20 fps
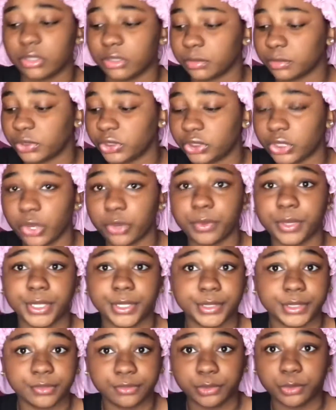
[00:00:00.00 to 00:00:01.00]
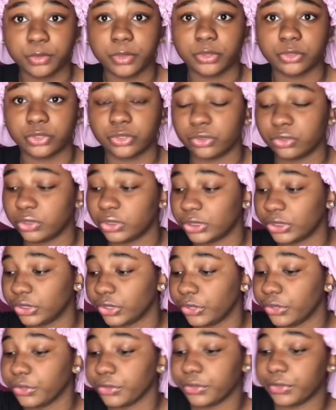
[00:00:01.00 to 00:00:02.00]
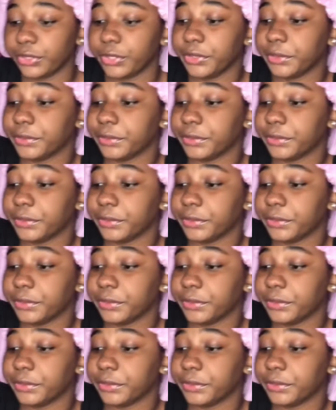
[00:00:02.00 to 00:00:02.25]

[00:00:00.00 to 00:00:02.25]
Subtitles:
sew it if you want to secure it.